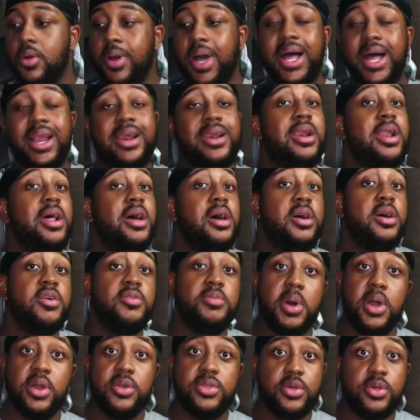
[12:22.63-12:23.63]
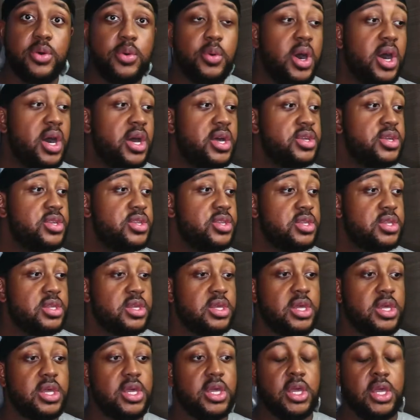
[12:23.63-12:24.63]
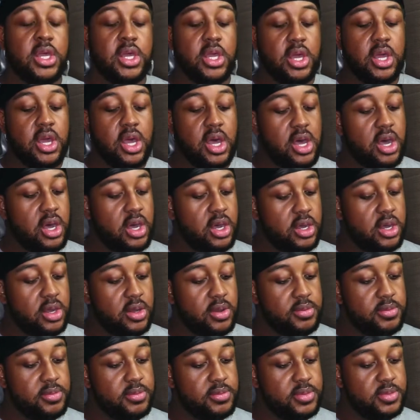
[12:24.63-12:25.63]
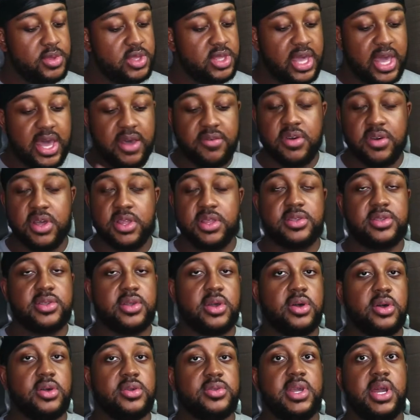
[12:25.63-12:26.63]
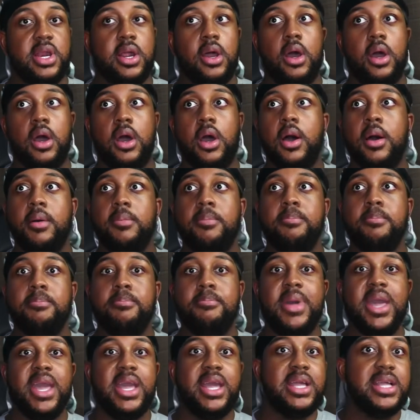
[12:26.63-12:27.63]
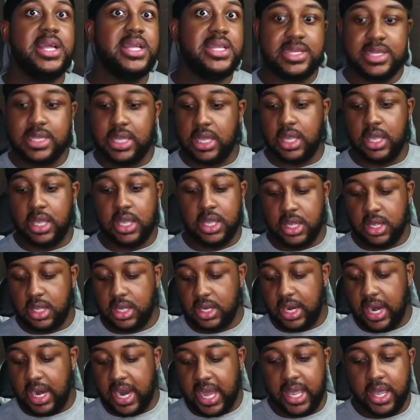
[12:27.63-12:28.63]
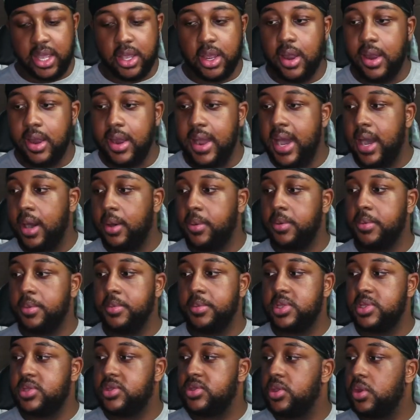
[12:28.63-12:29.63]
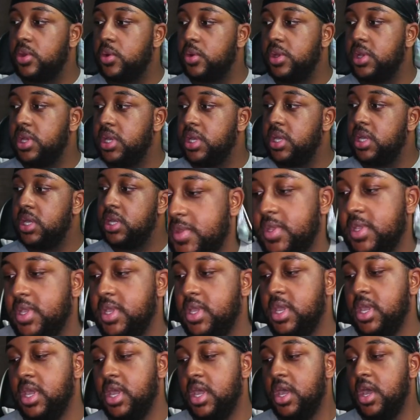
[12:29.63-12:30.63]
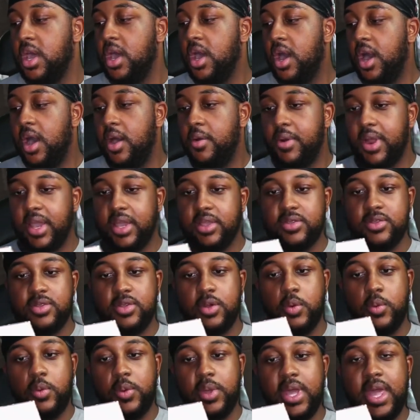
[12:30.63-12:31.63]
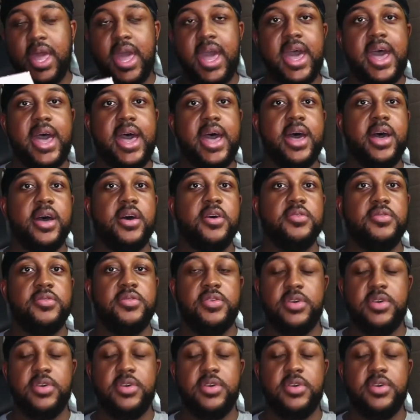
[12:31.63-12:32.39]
love Martha Wash. She have other songs that are amazing. Like her album is so good. All right, so we have